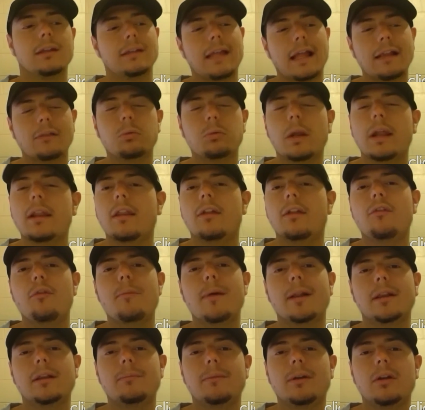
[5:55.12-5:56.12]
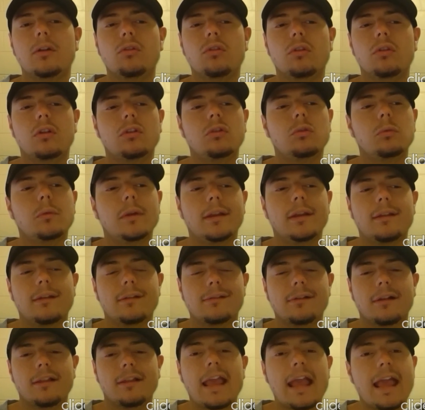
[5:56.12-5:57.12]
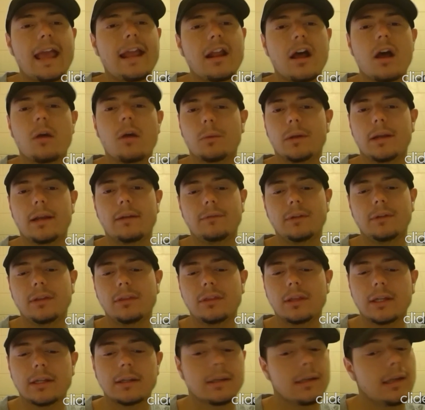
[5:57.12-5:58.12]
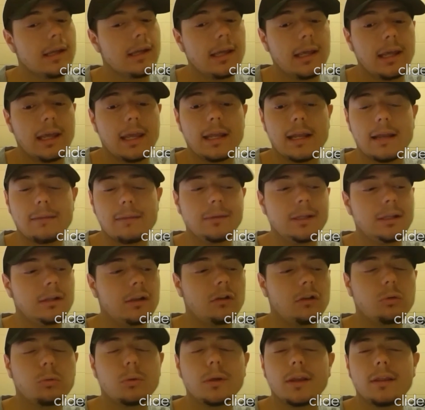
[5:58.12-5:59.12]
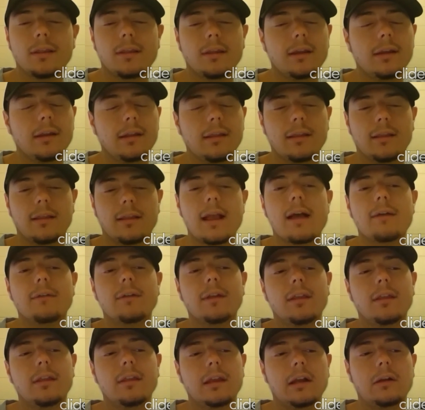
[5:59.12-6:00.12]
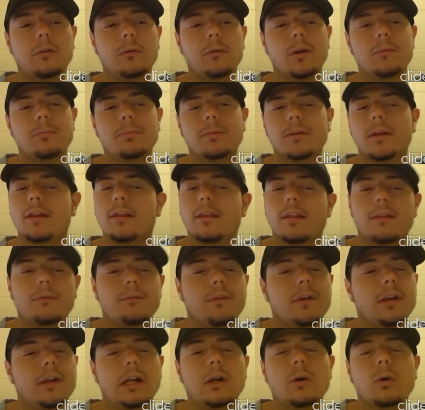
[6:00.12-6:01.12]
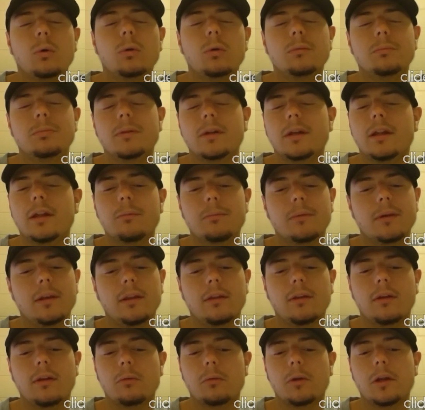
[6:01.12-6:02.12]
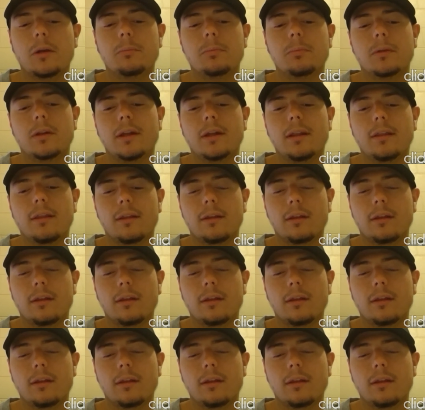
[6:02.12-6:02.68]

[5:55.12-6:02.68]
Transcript: That's what I love about the Minnesota Twins. They're just head on with everything. And I mean, the Twin Cities is obviously a great place. It's a very cold place, but it's a great place.